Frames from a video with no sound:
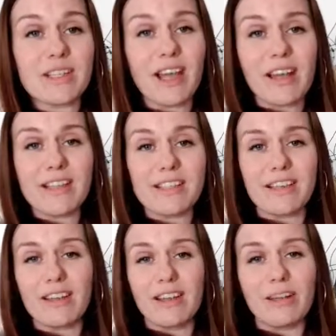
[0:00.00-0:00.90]
guys that
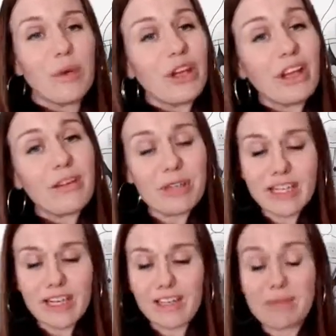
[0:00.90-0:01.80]
are putting up really
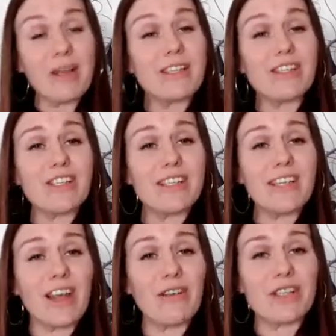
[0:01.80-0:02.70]
nice messages
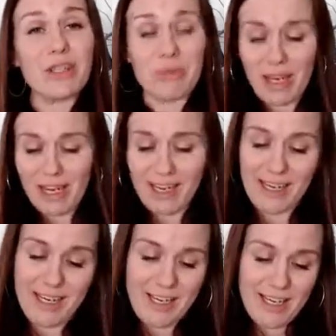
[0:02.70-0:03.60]
encouraging me
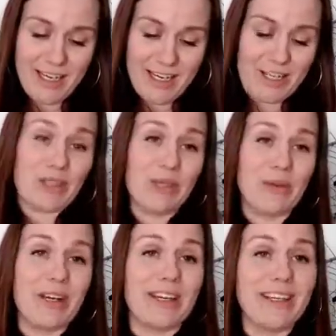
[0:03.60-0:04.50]

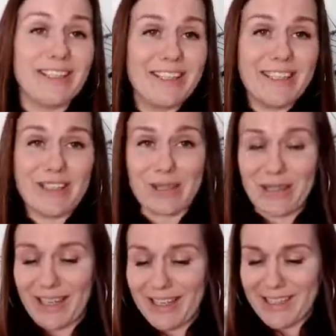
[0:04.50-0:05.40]
to do
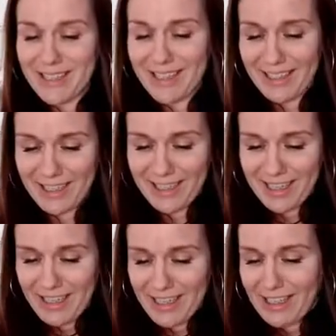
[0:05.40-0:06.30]
this.
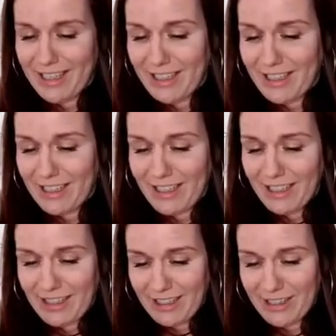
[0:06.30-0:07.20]

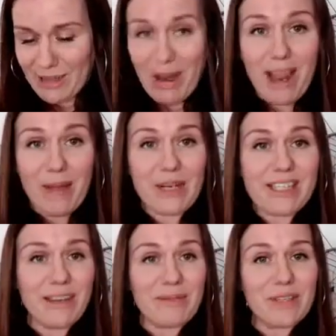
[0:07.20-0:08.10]
Because no matter how many
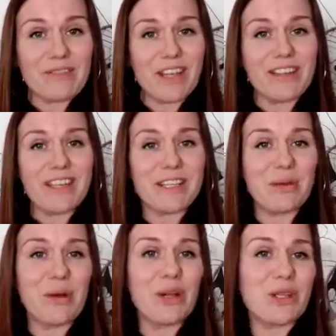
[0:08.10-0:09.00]
times I've done this in a
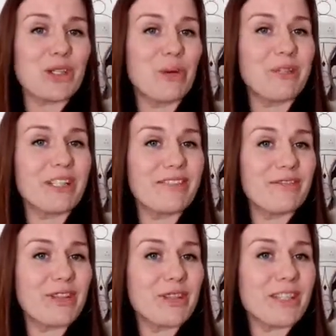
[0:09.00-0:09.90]
workshop, it doesn't
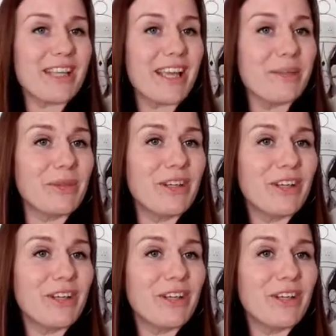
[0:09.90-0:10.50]
feel the same